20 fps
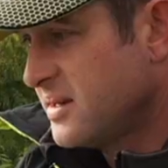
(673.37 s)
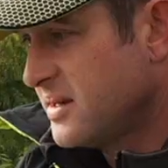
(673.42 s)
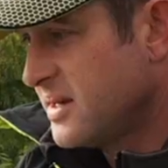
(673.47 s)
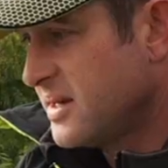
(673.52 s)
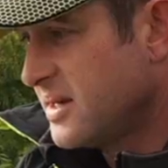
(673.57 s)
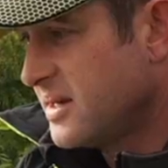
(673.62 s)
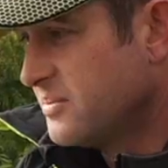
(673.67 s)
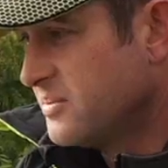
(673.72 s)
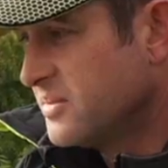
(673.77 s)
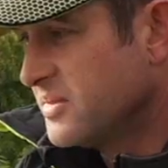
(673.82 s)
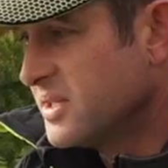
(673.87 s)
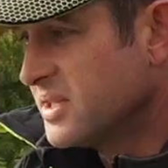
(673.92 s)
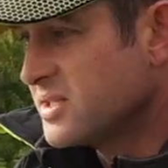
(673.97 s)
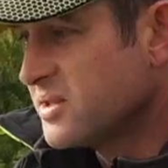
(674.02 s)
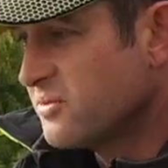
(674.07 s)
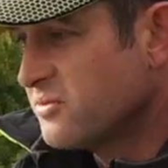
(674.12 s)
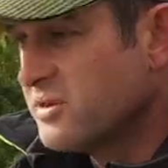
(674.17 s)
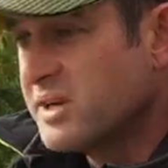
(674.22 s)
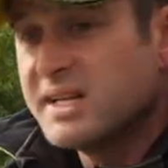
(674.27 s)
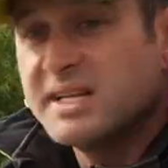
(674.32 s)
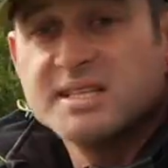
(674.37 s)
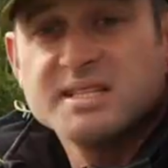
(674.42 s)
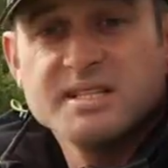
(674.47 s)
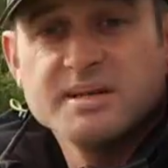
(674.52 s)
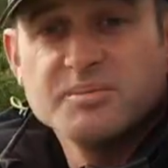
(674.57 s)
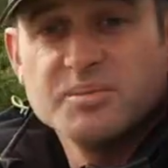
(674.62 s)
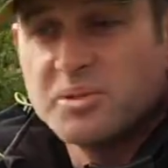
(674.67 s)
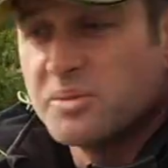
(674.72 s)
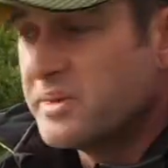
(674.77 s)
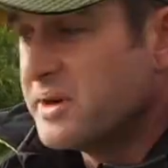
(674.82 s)
It's a really
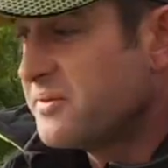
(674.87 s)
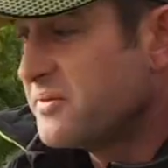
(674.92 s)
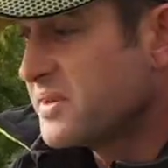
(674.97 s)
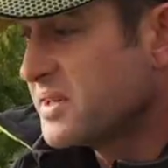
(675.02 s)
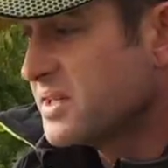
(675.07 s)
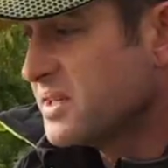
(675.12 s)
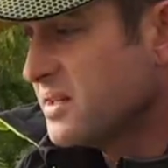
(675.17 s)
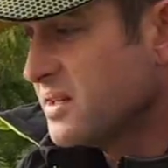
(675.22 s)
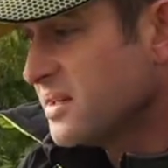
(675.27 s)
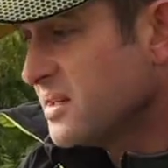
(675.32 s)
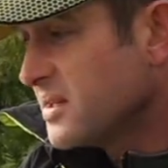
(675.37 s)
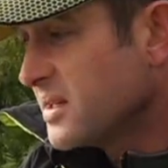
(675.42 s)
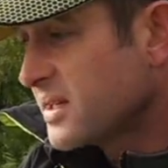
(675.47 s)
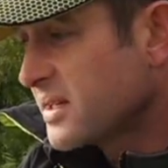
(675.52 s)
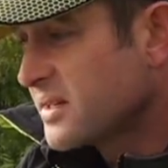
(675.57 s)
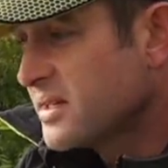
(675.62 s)
simple method.